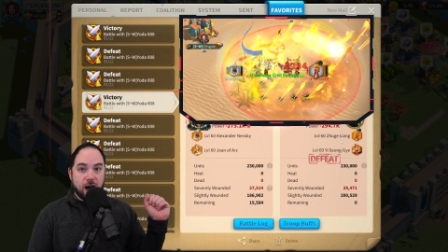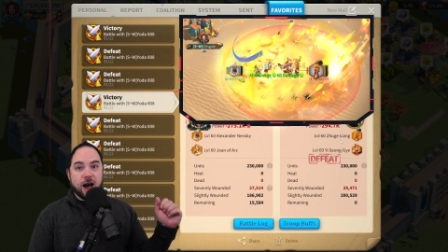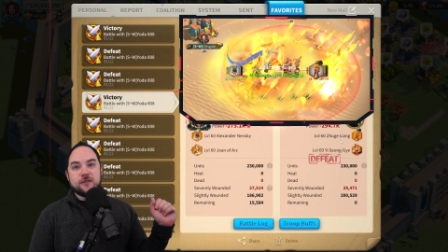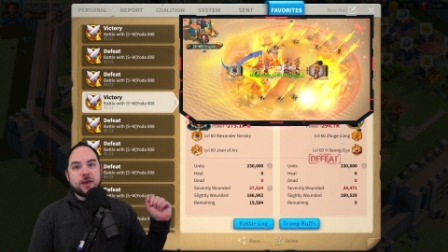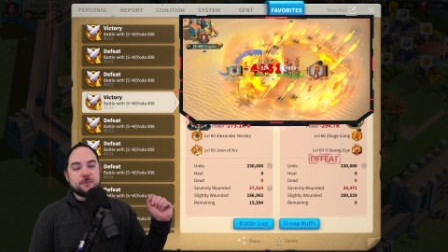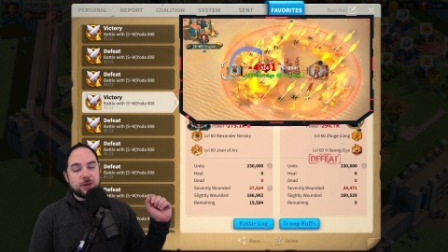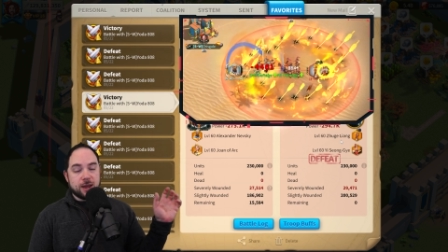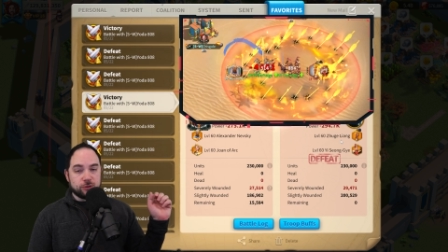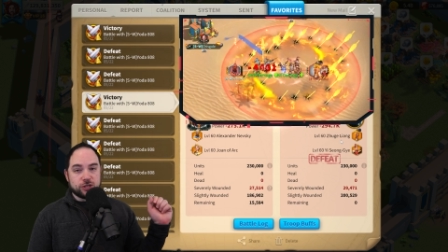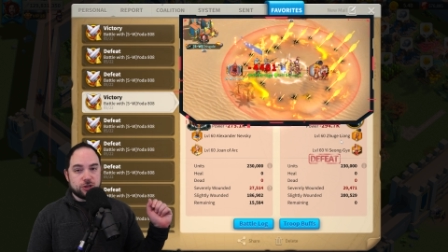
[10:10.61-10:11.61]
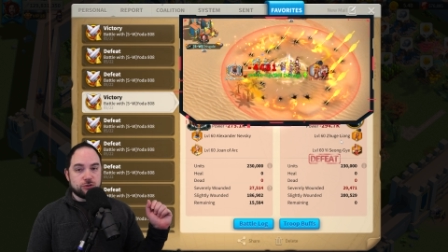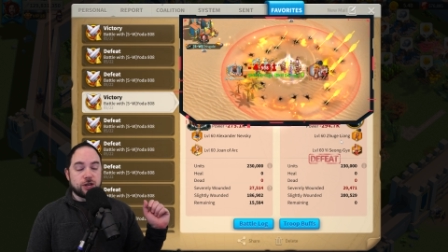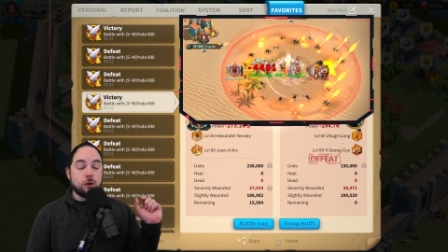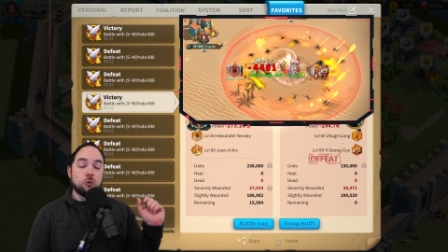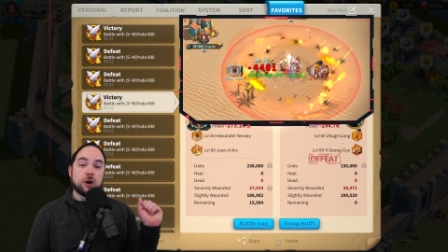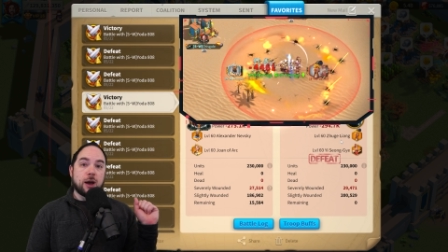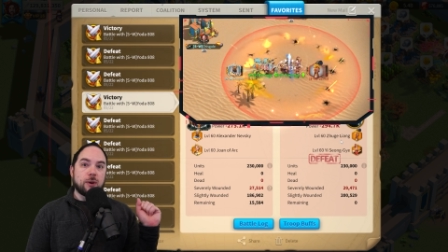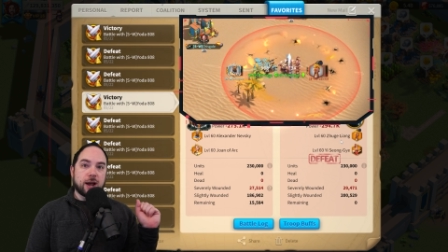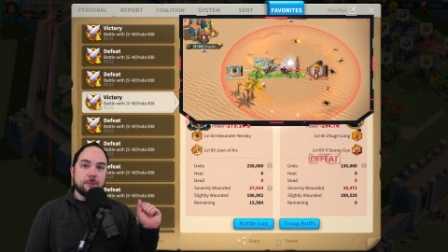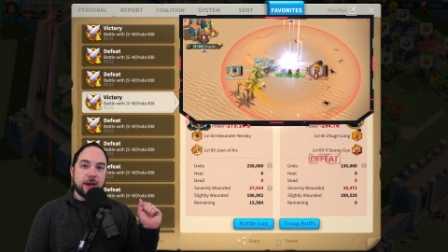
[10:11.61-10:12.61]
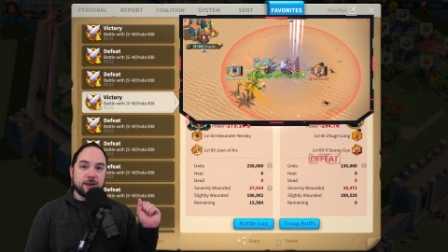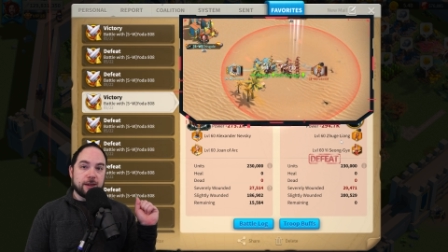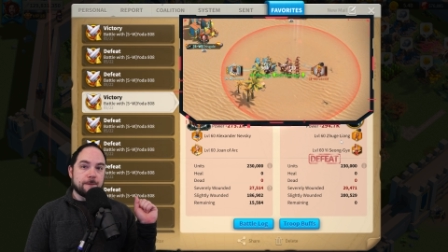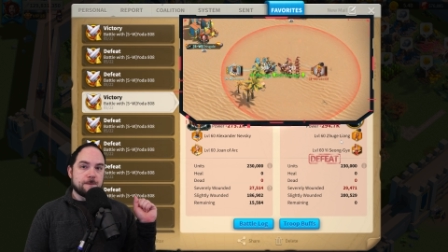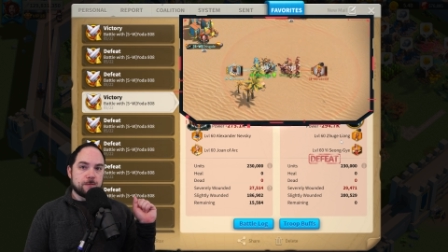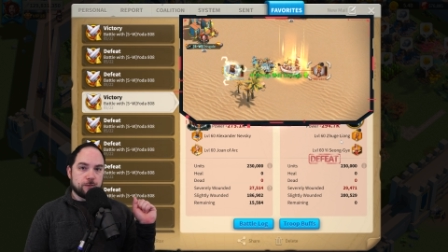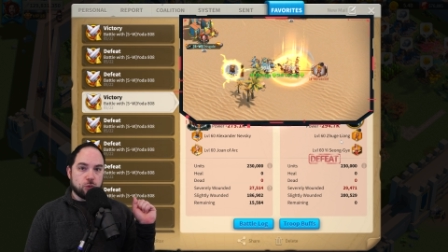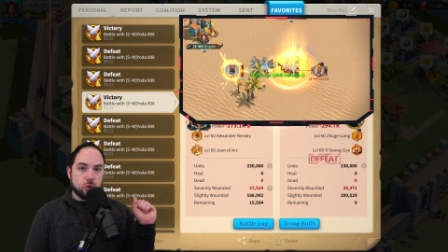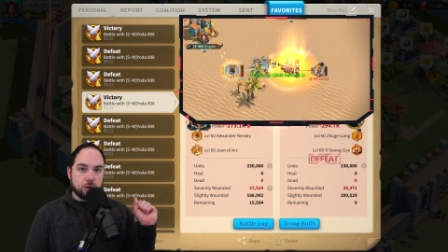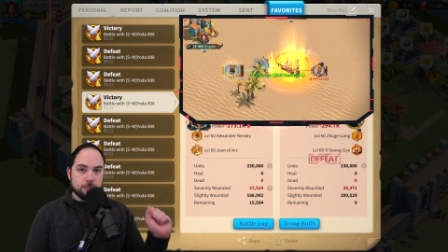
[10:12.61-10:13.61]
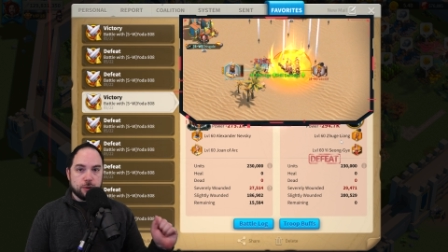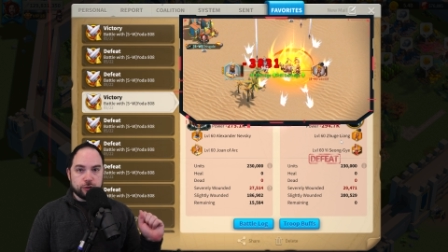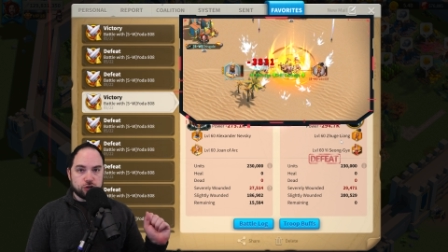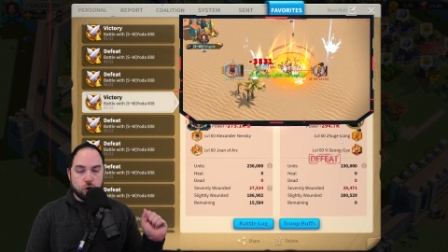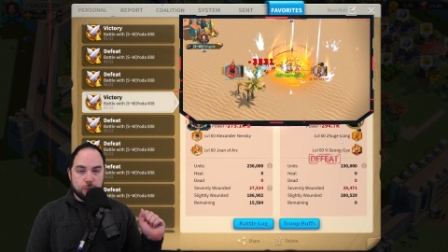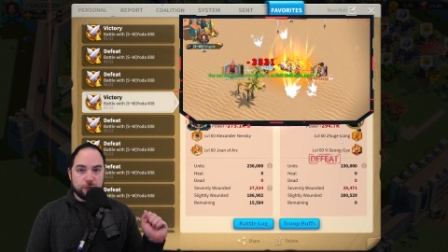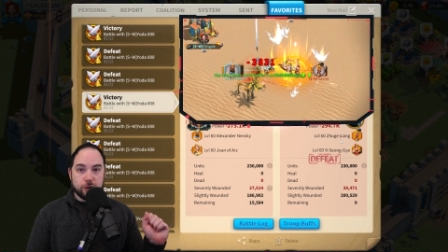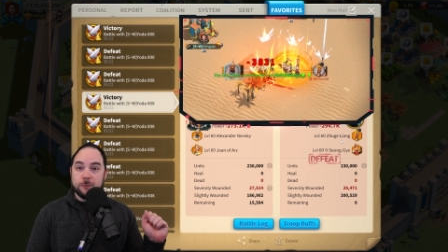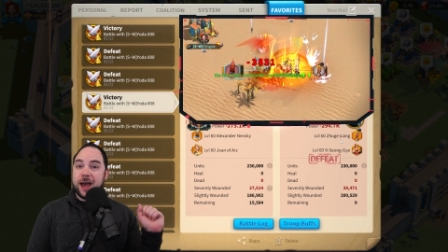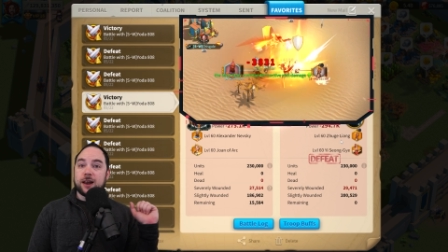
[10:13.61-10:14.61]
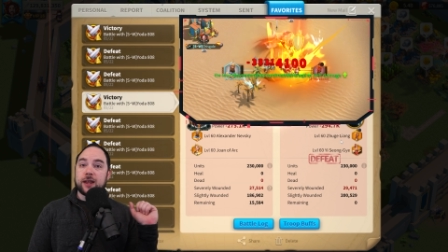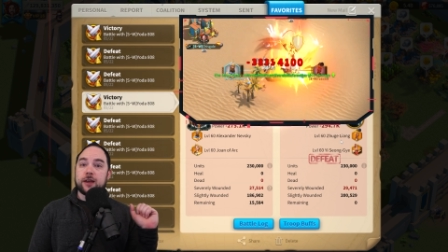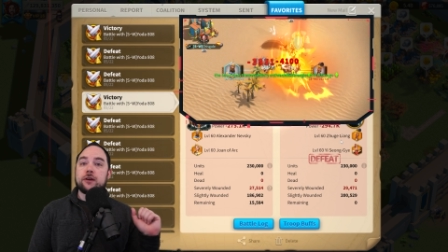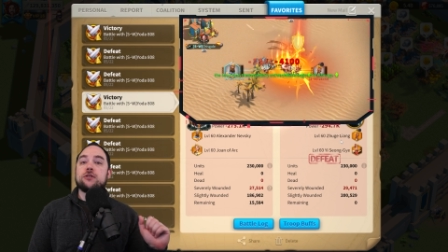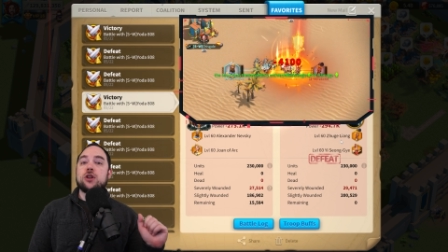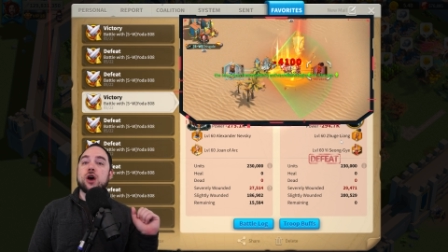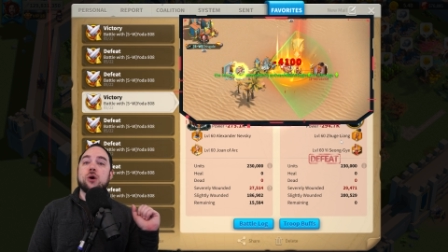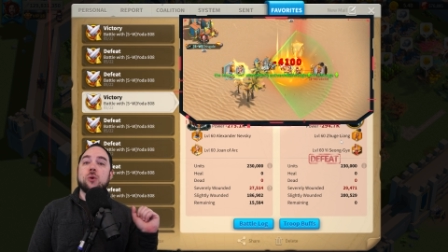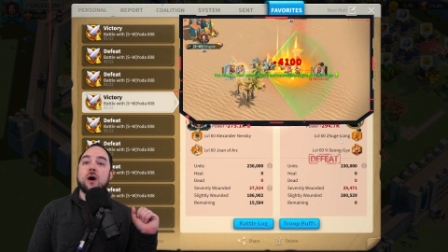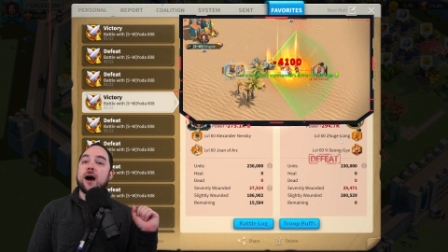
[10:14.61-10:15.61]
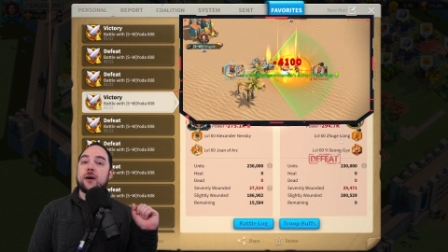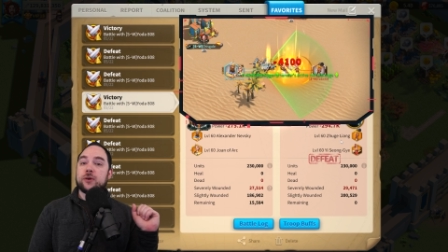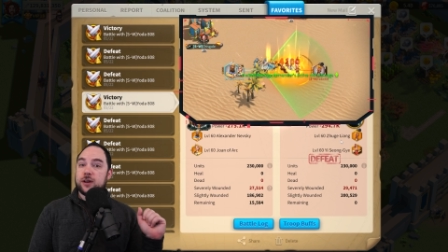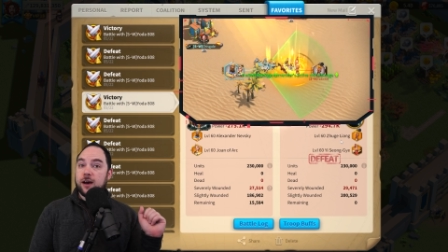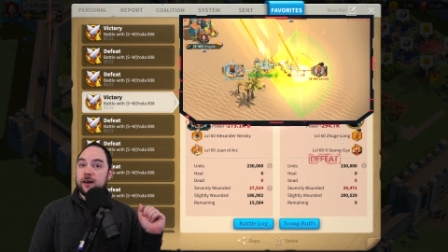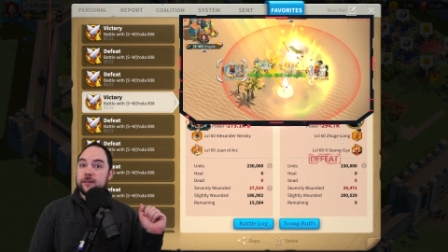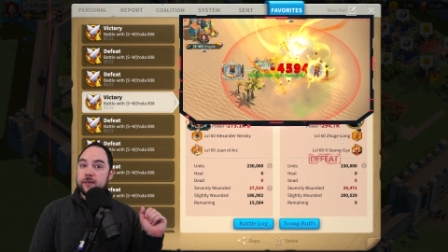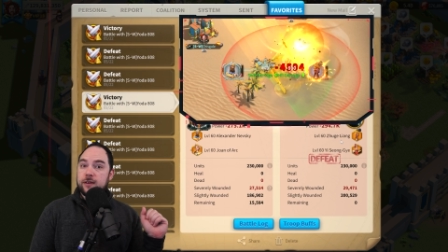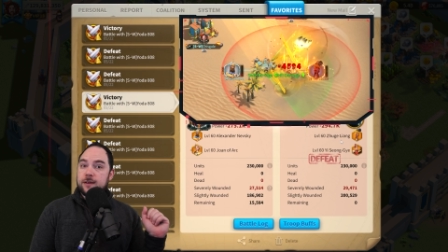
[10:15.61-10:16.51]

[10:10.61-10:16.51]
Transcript: I've been able to use it. Would I recommend it for most open field battling? No, I would not.